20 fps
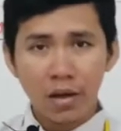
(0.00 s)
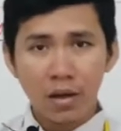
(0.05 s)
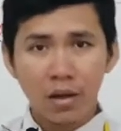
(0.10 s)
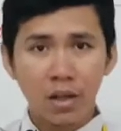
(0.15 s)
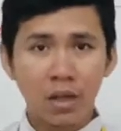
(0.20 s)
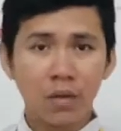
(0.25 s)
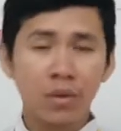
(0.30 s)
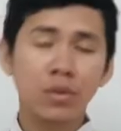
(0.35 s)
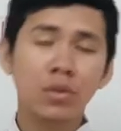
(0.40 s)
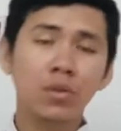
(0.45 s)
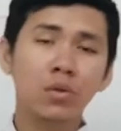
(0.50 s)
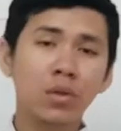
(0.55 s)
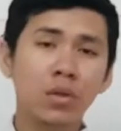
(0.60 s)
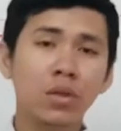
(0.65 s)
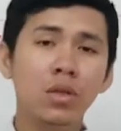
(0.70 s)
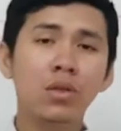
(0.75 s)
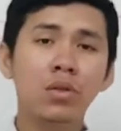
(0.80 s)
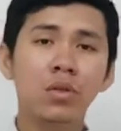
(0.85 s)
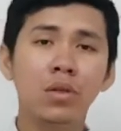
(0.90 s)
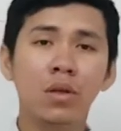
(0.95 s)
Request to your
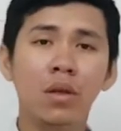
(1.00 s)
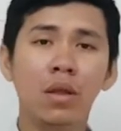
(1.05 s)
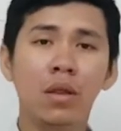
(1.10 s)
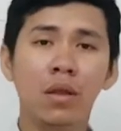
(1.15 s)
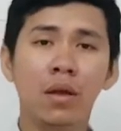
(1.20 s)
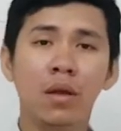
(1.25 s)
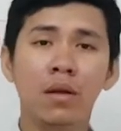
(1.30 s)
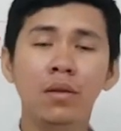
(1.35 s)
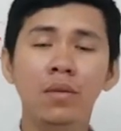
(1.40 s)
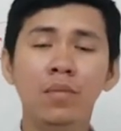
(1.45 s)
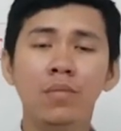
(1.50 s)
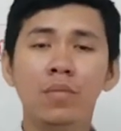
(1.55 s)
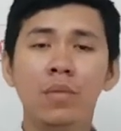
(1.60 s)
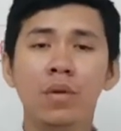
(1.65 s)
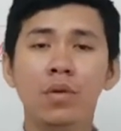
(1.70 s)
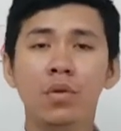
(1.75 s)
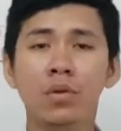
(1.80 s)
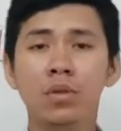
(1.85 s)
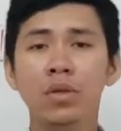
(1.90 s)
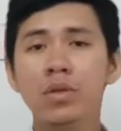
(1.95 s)
teacher, then
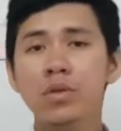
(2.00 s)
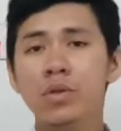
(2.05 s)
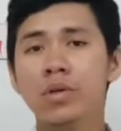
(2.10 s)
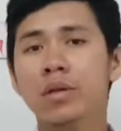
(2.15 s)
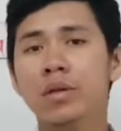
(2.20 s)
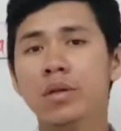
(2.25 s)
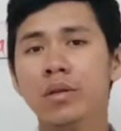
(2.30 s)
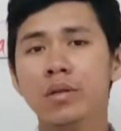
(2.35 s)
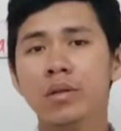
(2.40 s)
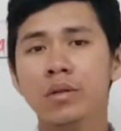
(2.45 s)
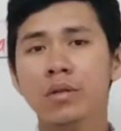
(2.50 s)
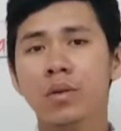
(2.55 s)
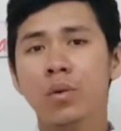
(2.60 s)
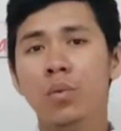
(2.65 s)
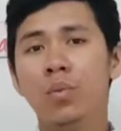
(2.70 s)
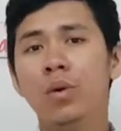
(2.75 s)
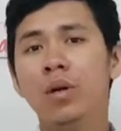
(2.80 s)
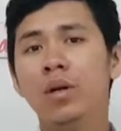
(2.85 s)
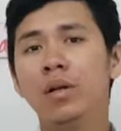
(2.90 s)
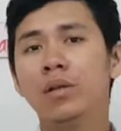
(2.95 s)
your teacher
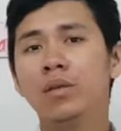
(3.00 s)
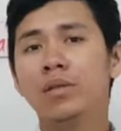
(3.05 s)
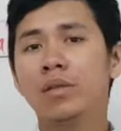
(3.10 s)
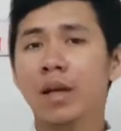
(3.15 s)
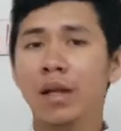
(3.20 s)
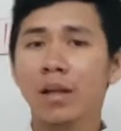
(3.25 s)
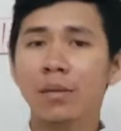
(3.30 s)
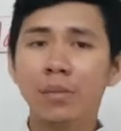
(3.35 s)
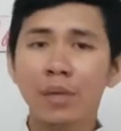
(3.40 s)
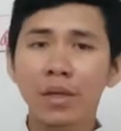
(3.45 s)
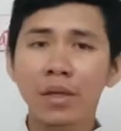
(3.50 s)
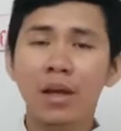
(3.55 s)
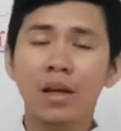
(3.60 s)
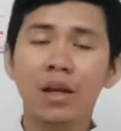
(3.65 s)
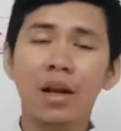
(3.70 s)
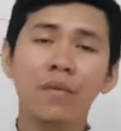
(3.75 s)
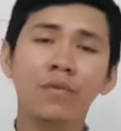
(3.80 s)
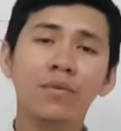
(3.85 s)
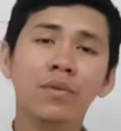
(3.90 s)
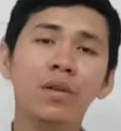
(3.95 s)
will tell me, and
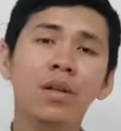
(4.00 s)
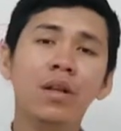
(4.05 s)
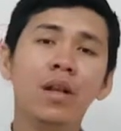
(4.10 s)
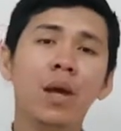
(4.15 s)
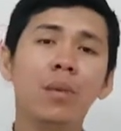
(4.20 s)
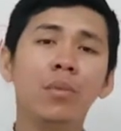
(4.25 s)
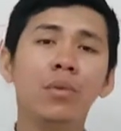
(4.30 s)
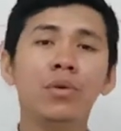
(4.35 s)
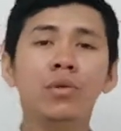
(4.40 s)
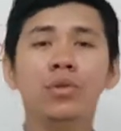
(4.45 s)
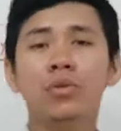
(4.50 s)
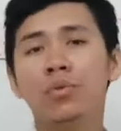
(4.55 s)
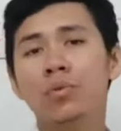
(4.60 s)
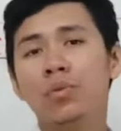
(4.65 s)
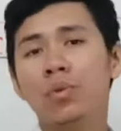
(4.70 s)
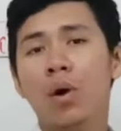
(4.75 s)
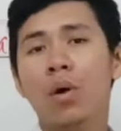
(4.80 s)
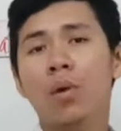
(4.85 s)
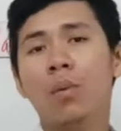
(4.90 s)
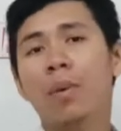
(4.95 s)
after that, I'm going
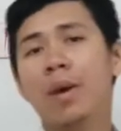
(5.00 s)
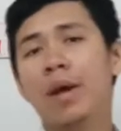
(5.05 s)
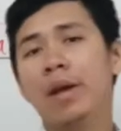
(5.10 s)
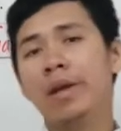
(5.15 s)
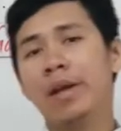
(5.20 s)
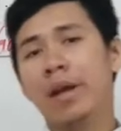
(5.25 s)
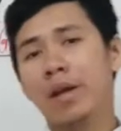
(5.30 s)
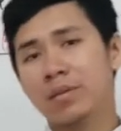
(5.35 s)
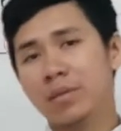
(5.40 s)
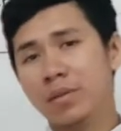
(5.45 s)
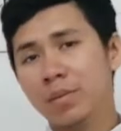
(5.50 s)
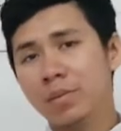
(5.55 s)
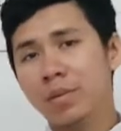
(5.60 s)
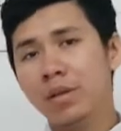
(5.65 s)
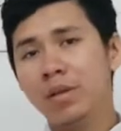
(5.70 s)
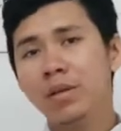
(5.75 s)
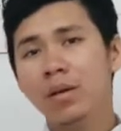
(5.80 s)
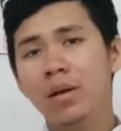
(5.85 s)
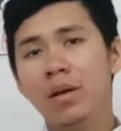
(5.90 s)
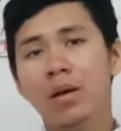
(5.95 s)
to open the
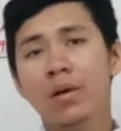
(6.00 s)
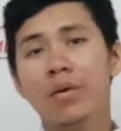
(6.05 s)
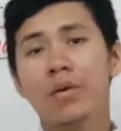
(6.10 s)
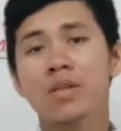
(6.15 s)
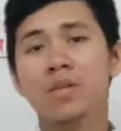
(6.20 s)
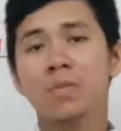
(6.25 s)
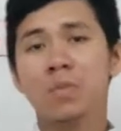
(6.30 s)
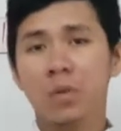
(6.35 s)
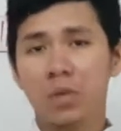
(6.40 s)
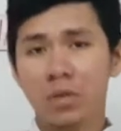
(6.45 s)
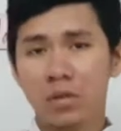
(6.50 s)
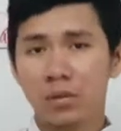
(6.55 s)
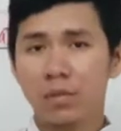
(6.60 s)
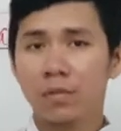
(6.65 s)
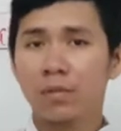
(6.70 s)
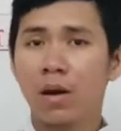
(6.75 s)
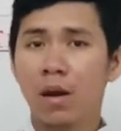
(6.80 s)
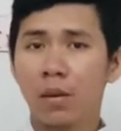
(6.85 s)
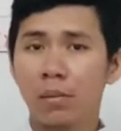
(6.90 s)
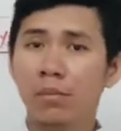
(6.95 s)
accepting response
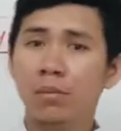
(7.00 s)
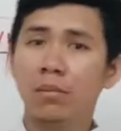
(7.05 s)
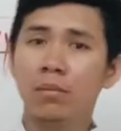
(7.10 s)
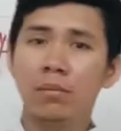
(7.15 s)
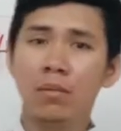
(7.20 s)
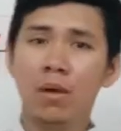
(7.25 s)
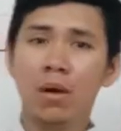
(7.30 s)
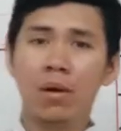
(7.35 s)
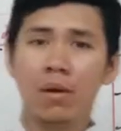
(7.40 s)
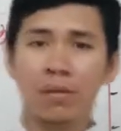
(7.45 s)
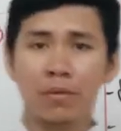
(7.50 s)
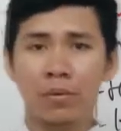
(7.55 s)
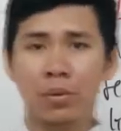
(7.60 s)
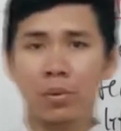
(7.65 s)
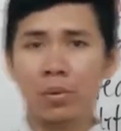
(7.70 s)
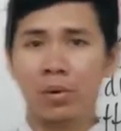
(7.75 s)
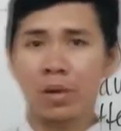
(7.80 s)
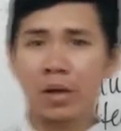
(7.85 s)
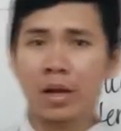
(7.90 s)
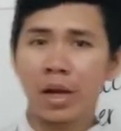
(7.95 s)
from all of you,
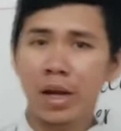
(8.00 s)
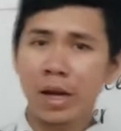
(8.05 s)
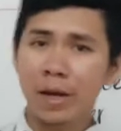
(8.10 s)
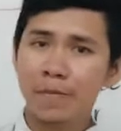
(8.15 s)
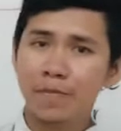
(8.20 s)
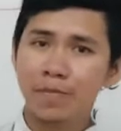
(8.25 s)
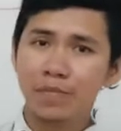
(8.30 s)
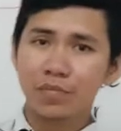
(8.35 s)
okay?